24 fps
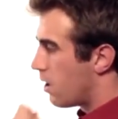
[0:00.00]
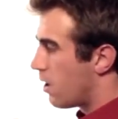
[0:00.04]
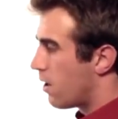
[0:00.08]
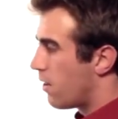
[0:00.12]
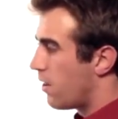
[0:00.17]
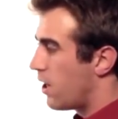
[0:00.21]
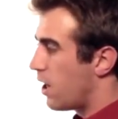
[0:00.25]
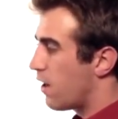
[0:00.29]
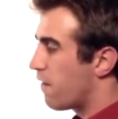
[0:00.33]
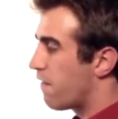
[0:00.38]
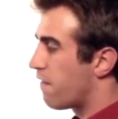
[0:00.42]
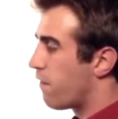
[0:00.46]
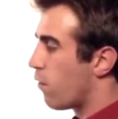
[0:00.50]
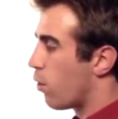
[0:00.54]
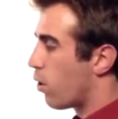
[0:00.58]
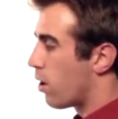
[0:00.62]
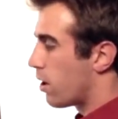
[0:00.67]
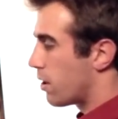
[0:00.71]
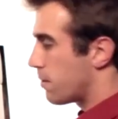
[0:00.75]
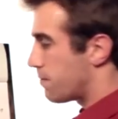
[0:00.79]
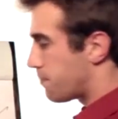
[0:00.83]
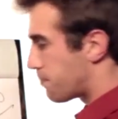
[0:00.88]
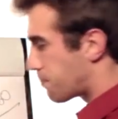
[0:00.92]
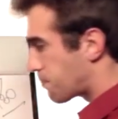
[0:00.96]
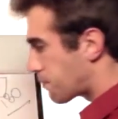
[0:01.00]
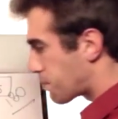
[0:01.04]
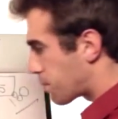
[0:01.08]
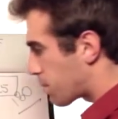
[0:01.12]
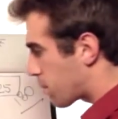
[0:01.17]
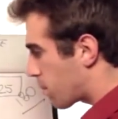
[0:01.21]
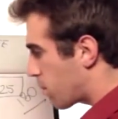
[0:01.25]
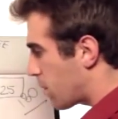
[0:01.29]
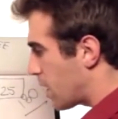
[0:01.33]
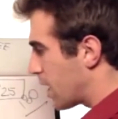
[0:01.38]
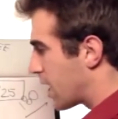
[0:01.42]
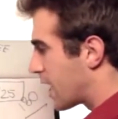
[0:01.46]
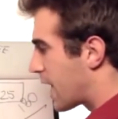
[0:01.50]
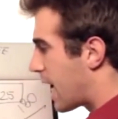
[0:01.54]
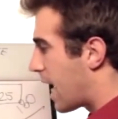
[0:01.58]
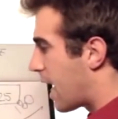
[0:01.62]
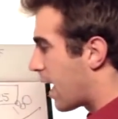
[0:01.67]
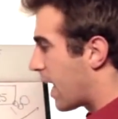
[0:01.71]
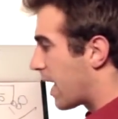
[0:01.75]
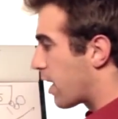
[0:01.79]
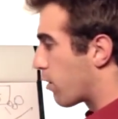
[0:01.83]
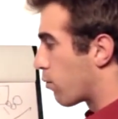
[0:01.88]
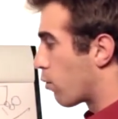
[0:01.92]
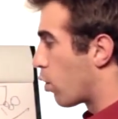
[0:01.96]
therefore, kind of
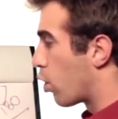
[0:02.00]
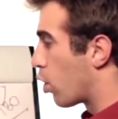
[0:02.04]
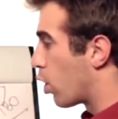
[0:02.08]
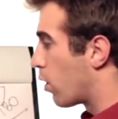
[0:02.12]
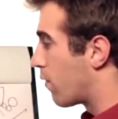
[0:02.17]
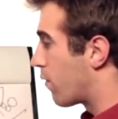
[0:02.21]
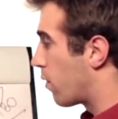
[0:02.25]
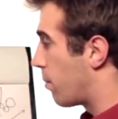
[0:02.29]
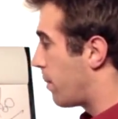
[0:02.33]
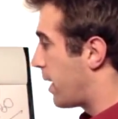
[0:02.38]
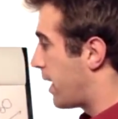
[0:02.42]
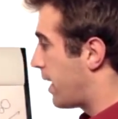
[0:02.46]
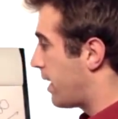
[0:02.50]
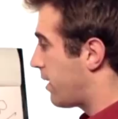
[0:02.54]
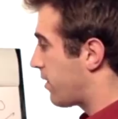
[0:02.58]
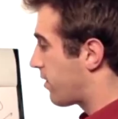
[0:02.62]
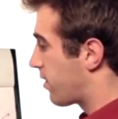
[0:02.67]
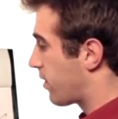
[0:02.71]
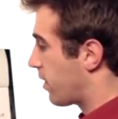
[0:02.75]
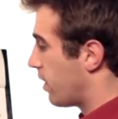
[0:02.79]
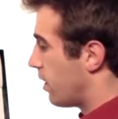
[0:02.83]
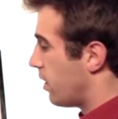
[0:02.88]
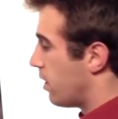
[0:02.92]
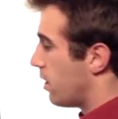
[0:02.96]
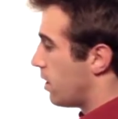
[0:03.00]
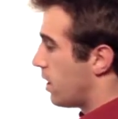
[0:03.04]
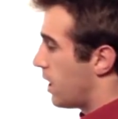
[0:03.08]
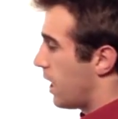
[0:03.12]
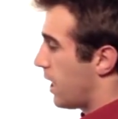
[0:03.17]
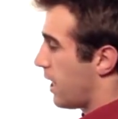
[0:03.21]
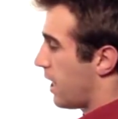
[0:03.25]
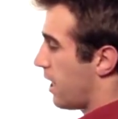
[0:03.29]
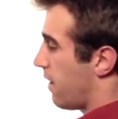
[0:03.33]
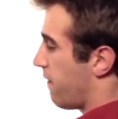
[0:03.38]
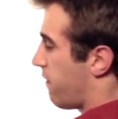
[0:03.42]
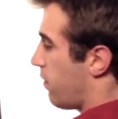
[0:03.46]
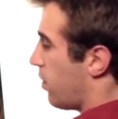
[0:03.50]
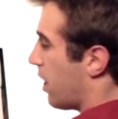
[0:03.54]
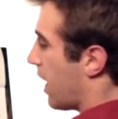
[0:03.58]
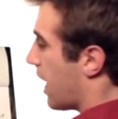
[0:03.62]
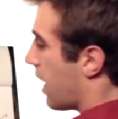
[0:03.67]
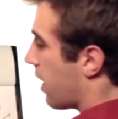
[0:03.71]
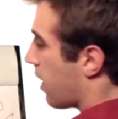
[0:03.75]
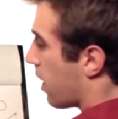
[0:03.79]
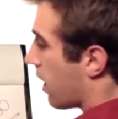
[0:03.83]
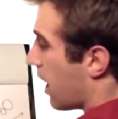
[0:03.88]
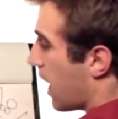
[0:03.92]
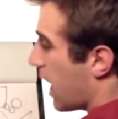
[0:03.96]
like rollover minutes. And then if you
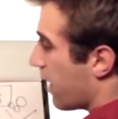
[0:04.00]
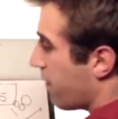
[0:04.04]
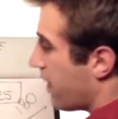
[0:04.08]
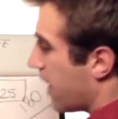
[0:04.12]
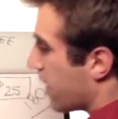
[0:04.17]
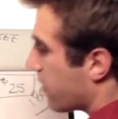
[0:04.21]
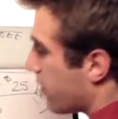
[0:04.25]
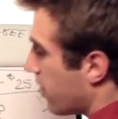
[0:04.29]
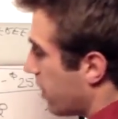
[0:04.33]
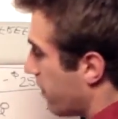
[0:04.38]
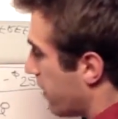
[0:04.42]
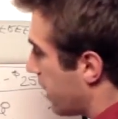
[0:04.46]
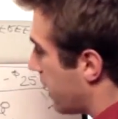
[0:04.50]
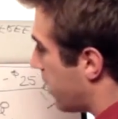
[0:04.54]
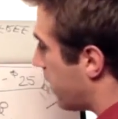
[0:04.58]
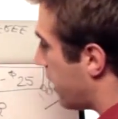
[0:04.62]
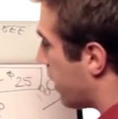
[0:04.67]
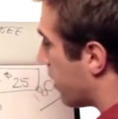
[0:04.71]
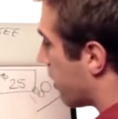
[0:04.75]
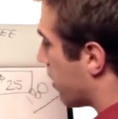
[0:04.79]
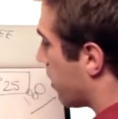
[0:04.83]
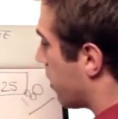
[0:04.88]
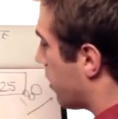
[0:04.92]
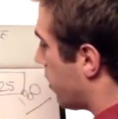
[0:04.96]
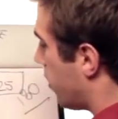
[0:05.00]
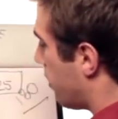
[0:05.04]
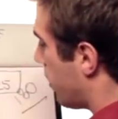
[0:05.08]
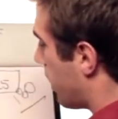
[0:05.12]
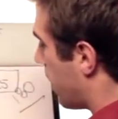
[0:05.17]
had a lot of activity here, you